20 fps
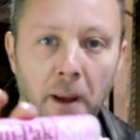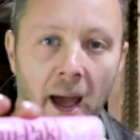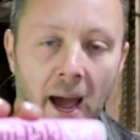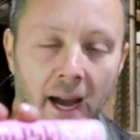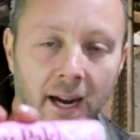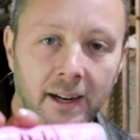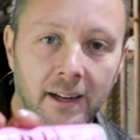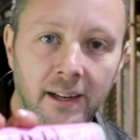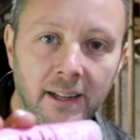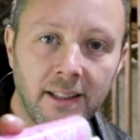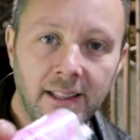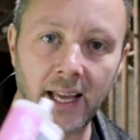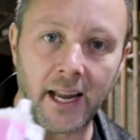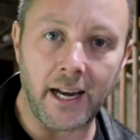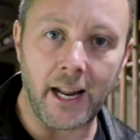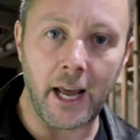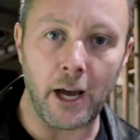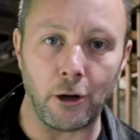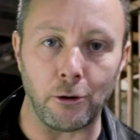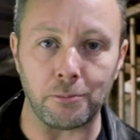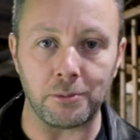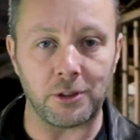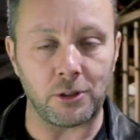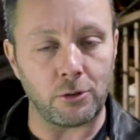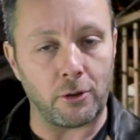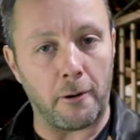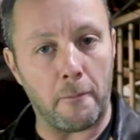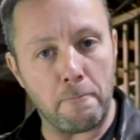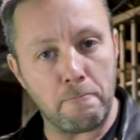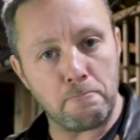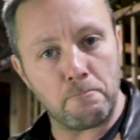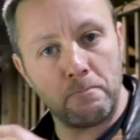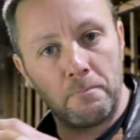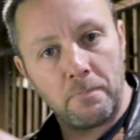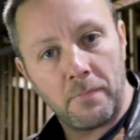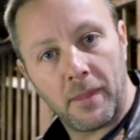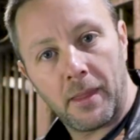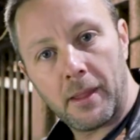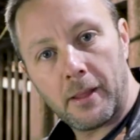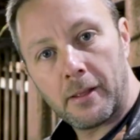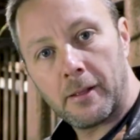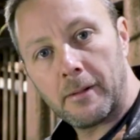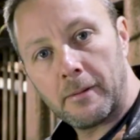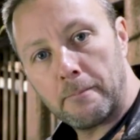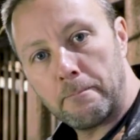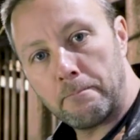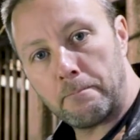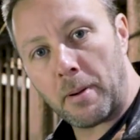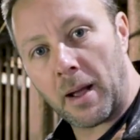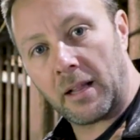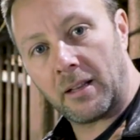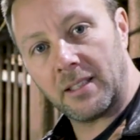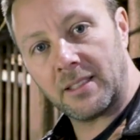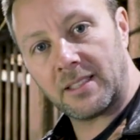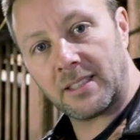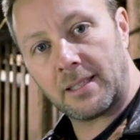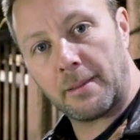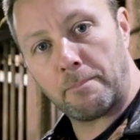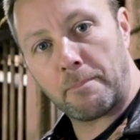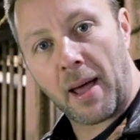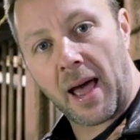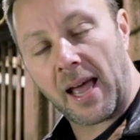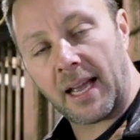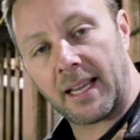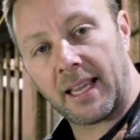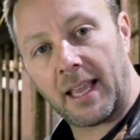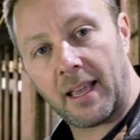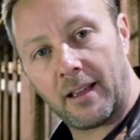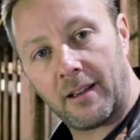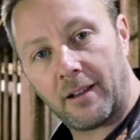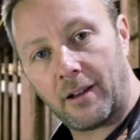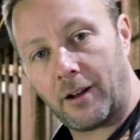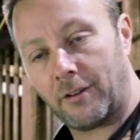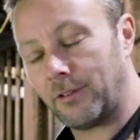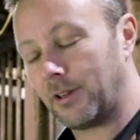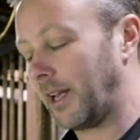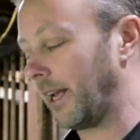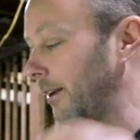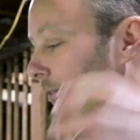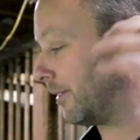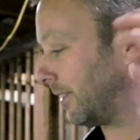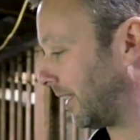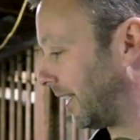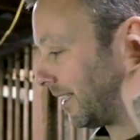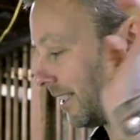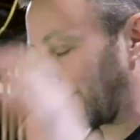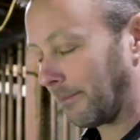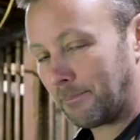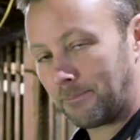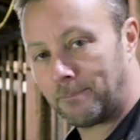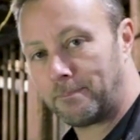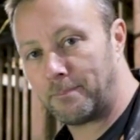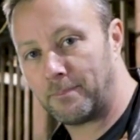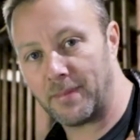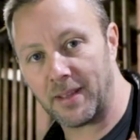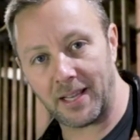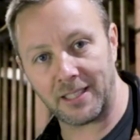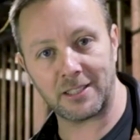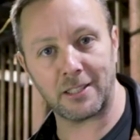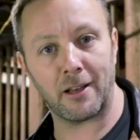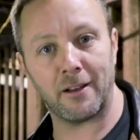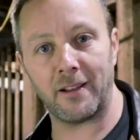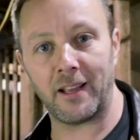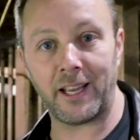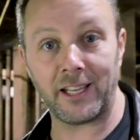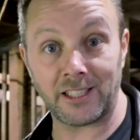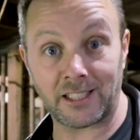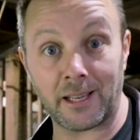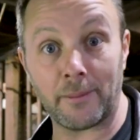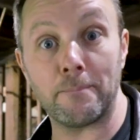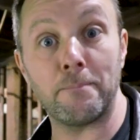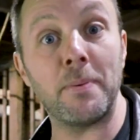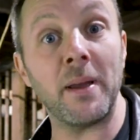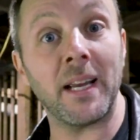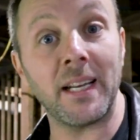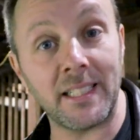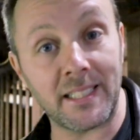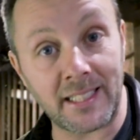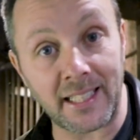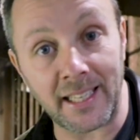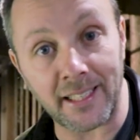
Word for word: pack that helps sort of balance the back of anyways it's a it's a it's a big